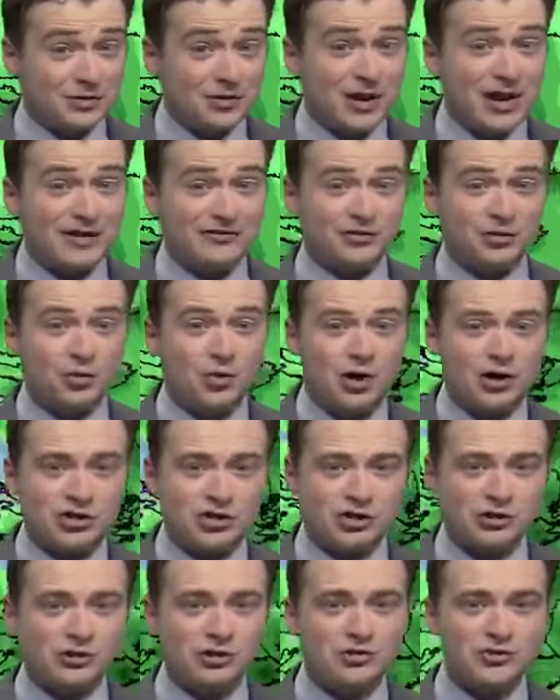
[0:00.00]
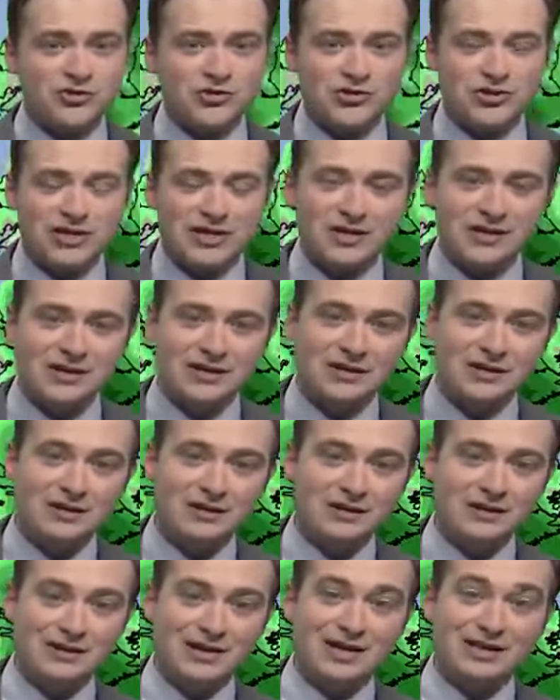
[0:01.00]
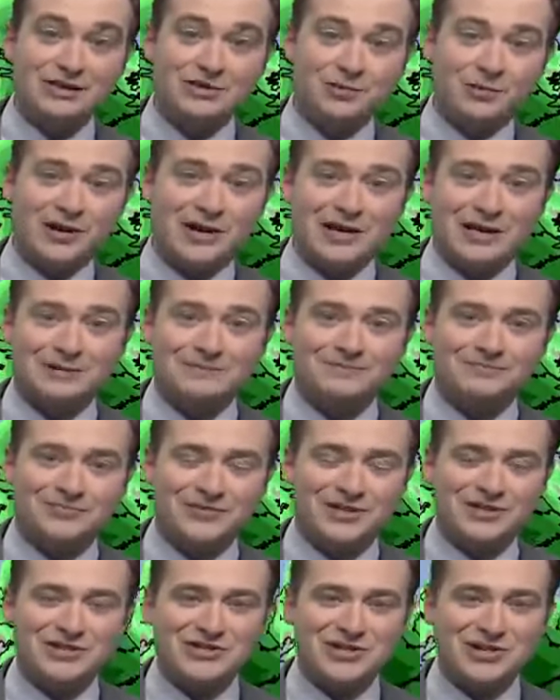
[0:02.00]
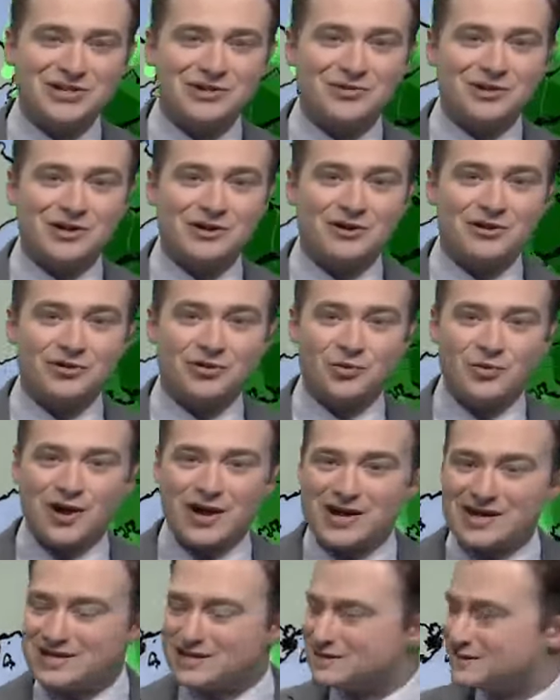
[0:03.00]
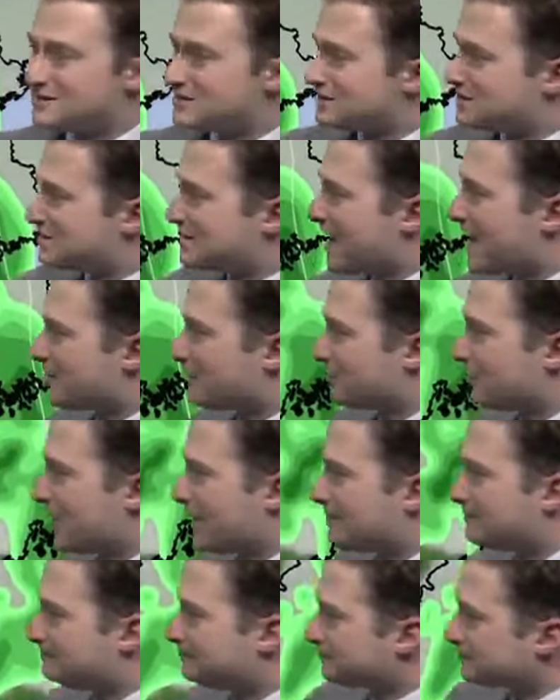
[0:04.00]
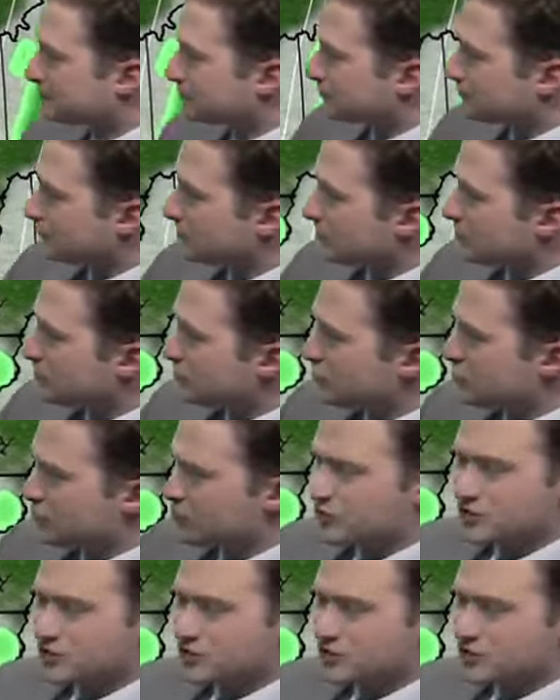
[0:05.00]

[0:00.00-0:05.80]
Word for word: we'll have to watch closely, and the rain continuing all the way into Saturday. So